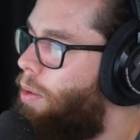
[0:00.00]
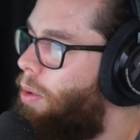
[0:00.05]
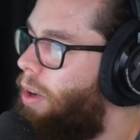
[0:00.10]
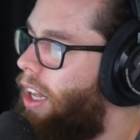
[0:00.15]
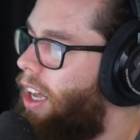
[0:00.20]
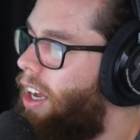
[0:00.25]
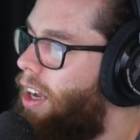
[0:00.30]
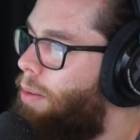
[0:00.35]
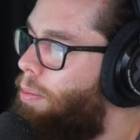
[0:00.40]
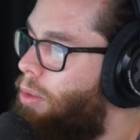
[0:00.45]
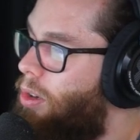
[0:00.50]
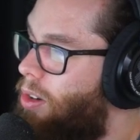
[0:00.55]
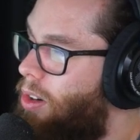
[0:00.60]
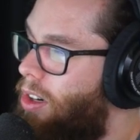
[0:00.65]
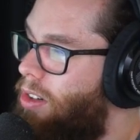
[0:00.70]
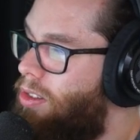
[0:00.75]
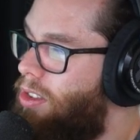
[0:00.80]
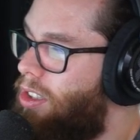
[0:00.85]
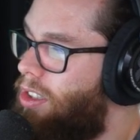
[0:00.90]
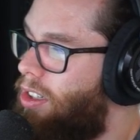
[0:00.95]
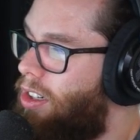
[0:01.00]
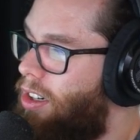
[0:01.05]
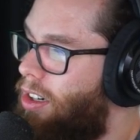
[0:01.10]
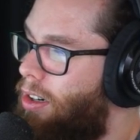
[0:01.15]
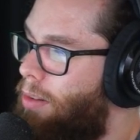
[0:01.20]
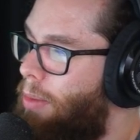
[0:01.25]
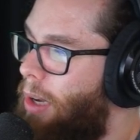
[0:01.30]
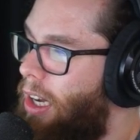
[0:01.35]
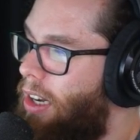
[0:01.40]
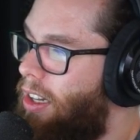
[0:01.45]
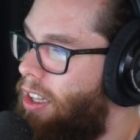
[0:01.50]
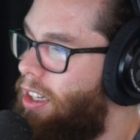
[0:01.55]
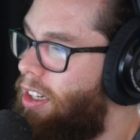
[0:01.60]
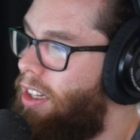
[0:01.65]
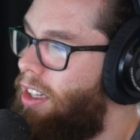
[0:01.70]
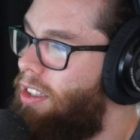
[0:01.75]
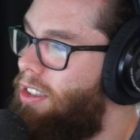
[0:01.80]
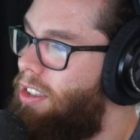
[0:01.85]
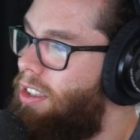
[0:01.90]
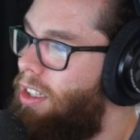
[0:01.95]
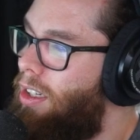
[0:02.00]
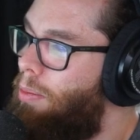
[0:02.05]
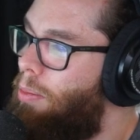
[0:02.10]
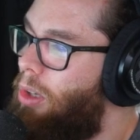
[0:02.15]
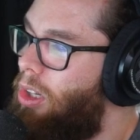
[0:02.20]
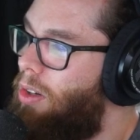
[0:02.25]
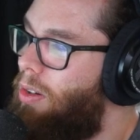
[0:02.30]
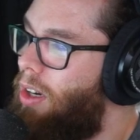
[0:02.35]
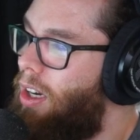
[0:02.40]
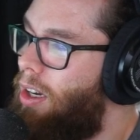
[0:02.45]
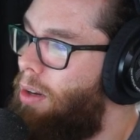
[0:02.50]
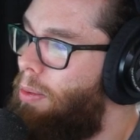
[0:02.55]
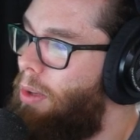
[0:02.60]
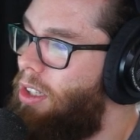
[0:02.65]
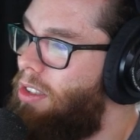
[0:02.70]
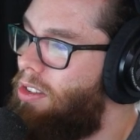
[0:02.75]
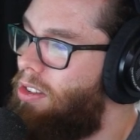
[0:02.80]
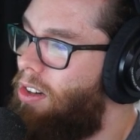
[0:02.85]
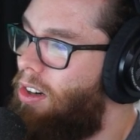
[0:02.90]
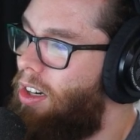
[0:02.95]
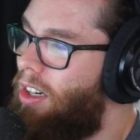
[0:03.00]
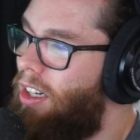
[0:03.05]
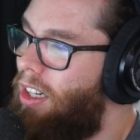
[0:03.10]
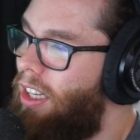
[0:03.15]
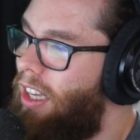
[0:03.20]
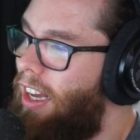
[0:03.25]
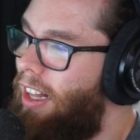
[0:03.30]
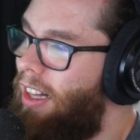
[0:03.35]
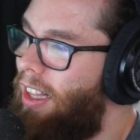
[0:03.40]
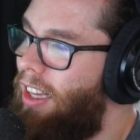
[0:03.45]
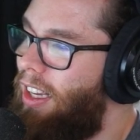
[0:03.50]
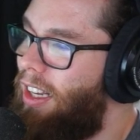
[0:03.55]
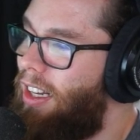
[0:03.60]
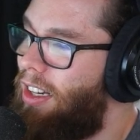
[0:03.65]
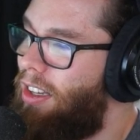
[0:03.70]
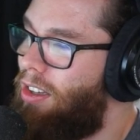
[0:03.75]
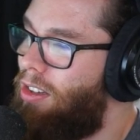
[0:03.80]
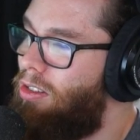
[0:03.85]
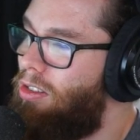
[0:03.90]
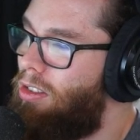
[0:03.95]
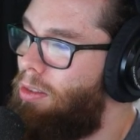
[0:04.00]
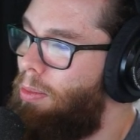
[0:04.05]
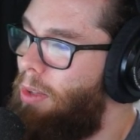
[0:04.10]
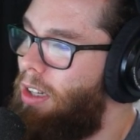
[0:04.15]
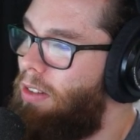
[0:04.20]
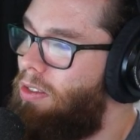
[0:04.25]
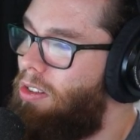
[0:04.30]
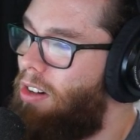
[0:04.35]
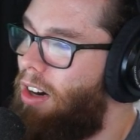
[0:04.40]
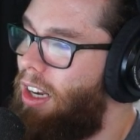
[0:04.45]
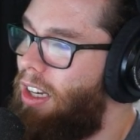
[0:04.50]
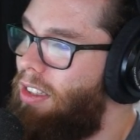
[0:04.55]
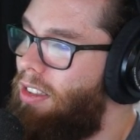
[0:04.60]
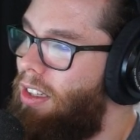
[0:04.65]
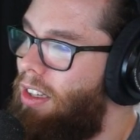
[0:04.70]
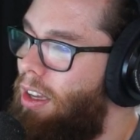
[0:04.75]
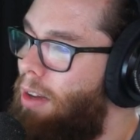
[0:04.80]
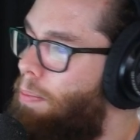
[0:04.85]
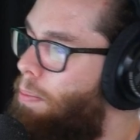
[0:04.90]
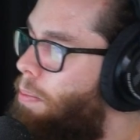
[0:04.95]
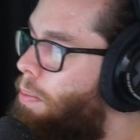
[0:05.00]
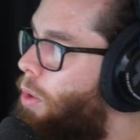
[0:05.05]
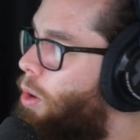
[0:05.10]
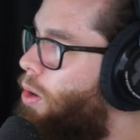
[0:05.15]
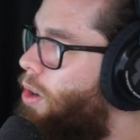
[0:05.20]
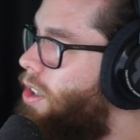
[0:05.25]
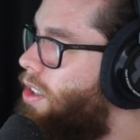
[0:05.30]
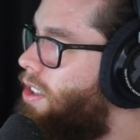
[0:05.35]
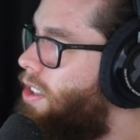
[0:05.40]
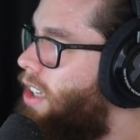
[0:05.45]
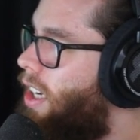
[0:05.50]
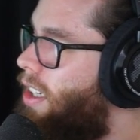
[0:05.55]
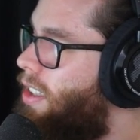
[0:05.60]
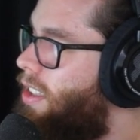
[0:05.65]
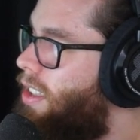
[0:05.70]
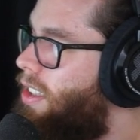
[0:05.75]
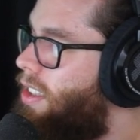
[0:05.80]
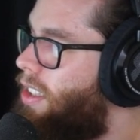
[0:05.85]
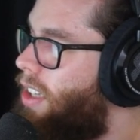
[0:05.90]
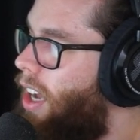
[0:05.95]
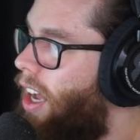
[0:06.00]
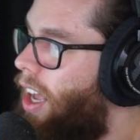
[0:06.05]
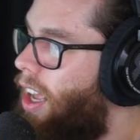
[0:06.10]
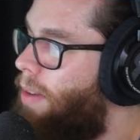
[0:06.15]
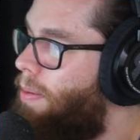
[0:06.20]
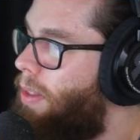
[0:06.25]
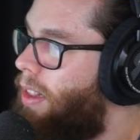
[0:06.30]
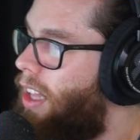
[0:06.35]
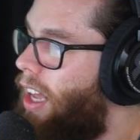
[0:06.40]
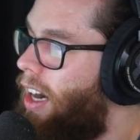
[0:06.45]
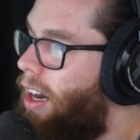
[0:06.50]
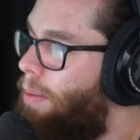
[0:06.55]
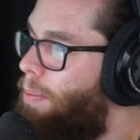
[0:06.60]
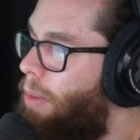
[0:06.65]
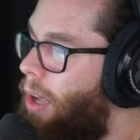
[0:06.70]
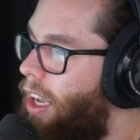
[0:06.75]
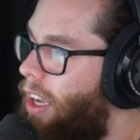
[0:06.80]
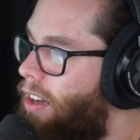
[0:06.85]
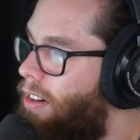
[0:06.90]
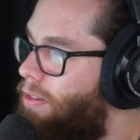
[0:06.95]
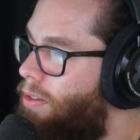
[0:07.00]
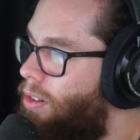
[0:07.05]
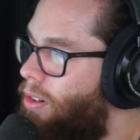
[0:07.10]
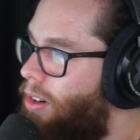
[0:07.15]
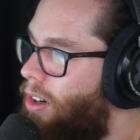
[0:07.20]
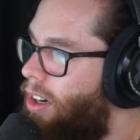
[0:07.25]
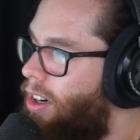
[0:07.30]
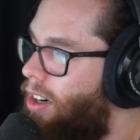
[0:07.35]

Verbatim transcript: When I approached her about it, she blew up and started yelling and accused me of trying to get more session time that I paid for.